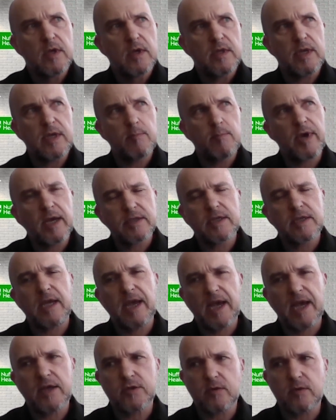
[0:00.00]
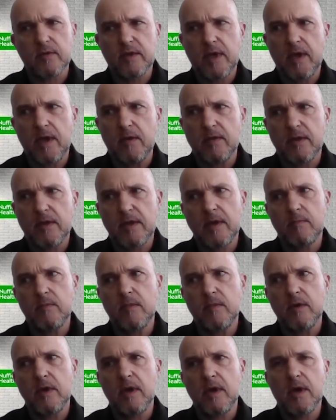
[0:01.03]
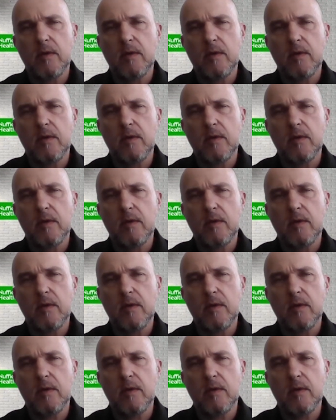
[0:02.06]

the impact it has on that, them